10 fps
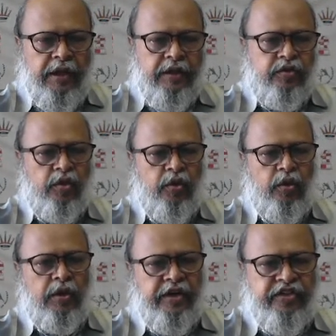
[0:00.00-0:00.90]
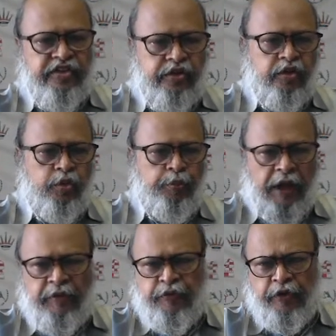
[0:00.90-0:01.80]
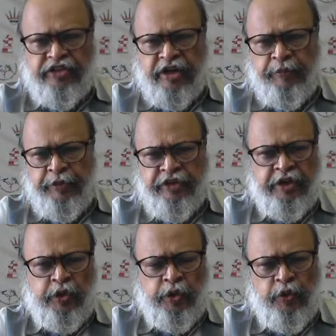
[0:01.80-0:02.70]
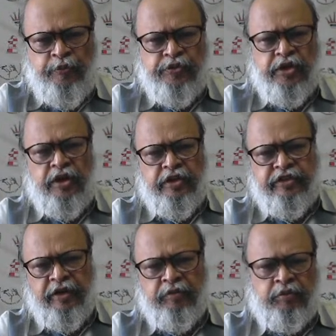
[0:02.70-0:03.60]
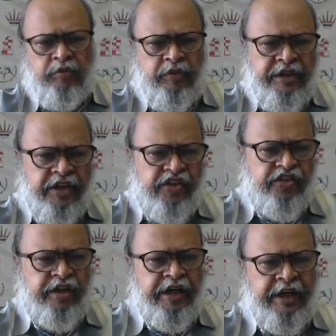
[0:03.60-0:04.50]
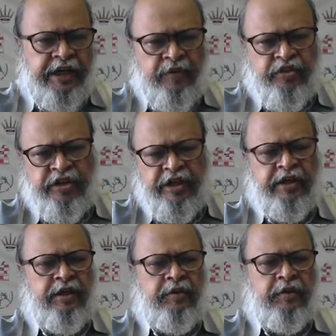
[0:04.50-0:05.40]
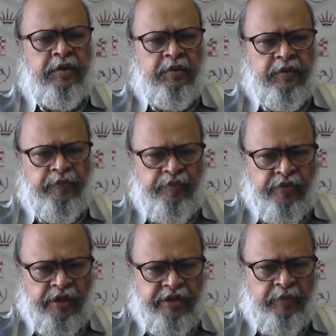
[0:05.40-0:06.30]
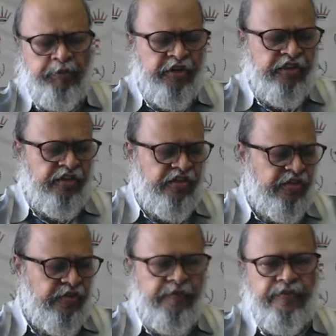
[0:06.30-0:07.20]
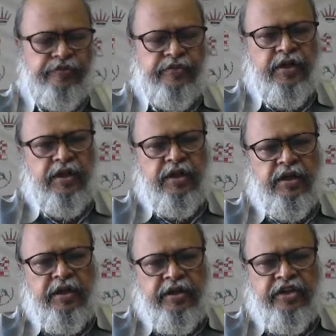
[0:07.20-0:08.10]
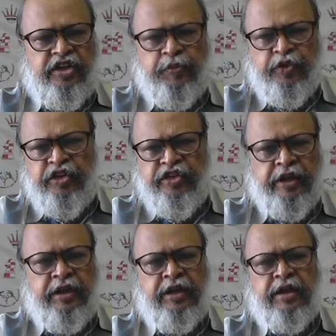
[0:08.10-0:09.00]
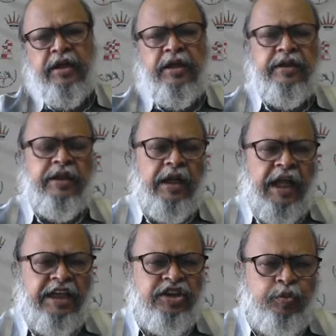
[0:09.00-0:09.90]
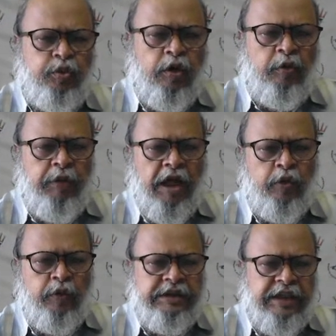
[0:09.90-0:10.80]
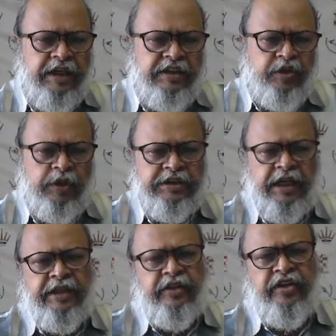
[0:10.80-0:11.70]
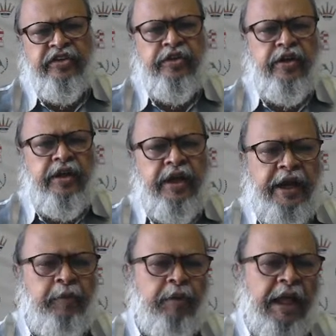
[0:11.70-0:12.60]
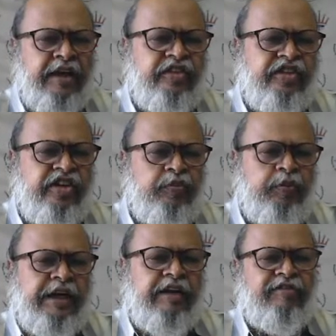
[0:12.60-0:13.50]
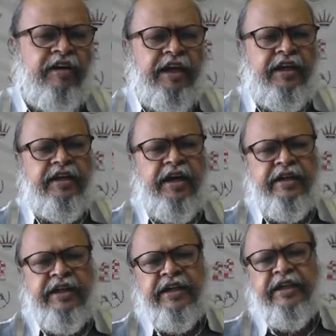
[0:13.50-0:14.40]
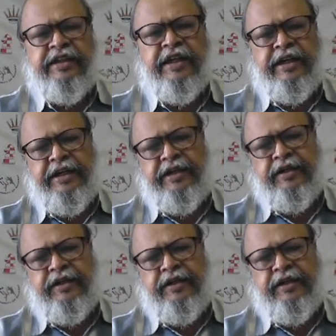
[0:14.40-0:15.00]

So let us first I present to you some interesting endgames and some puzzles. In this position, the last move of black was like this, and black has just played f5, attacking the knight.